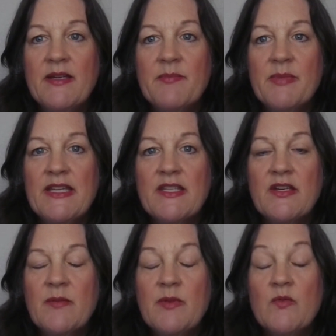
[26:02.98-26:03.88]
it, but it's
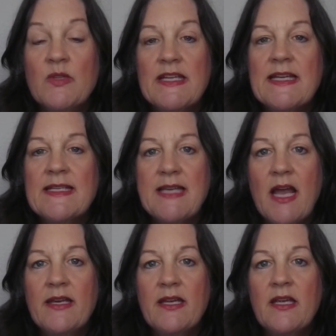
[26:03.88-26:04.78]
going to be really
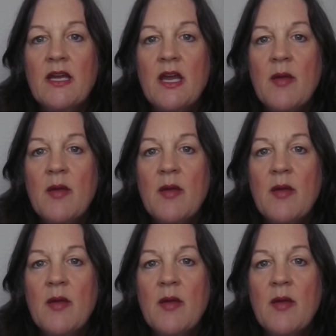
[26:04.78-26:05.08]
exciting